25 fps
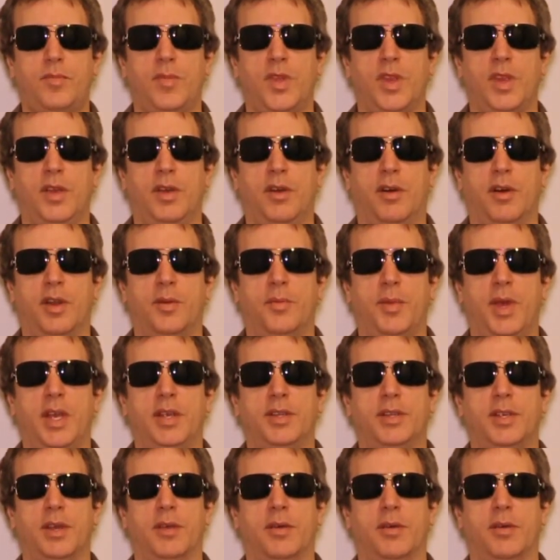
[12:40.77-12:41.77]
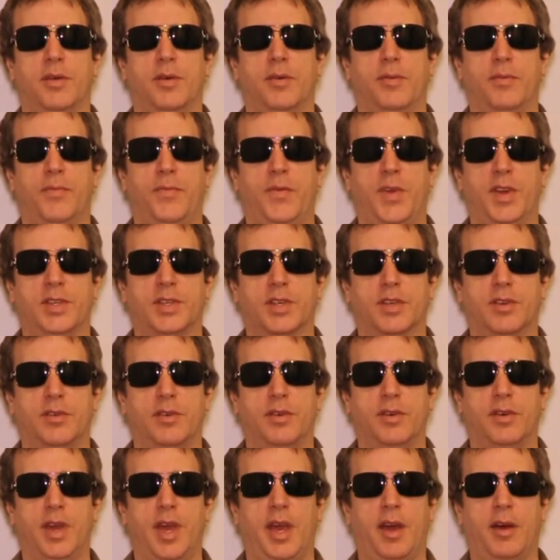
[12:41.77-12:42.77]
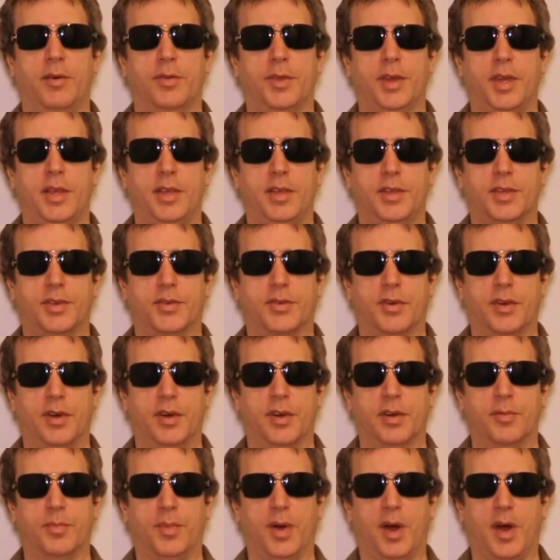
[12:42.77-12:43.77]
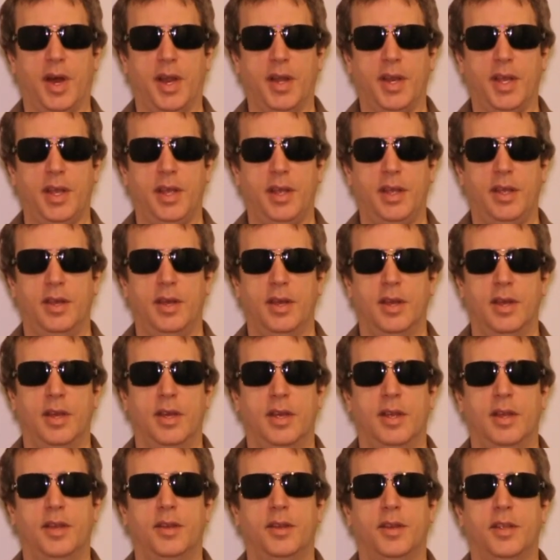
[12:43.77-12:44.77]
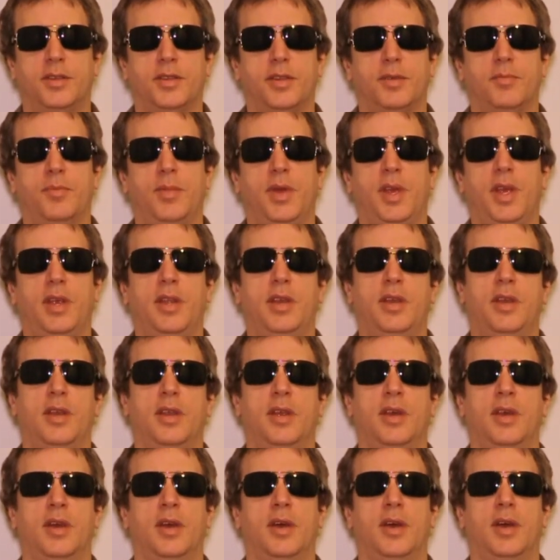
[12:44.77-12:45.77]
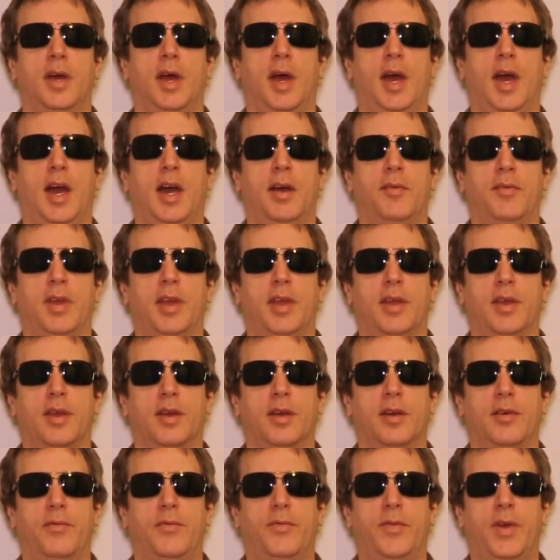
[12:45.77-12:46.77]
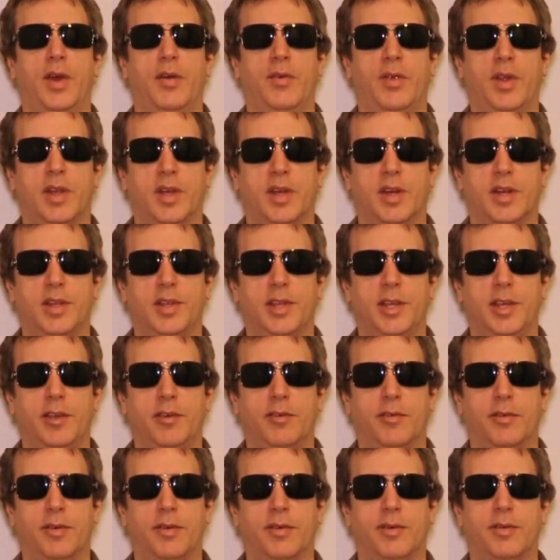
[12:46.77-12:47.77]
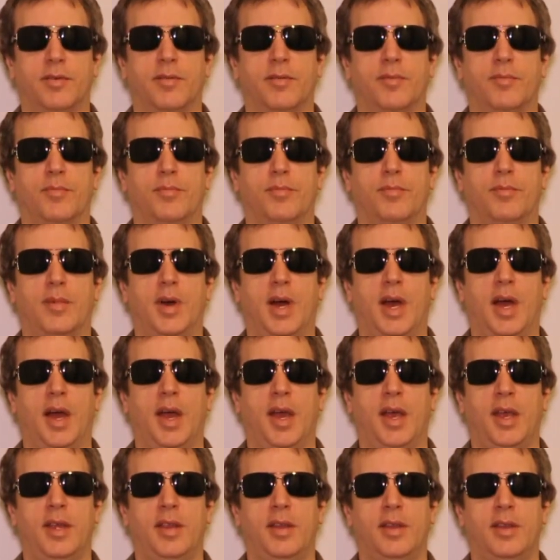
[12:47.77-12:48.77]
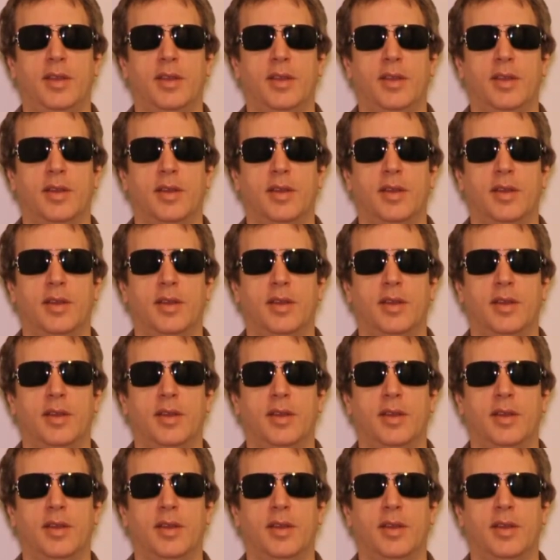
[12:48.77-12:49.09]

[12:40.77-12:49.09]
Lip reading: amazing physical, healthy, strong body? Does it mean having a very clear mind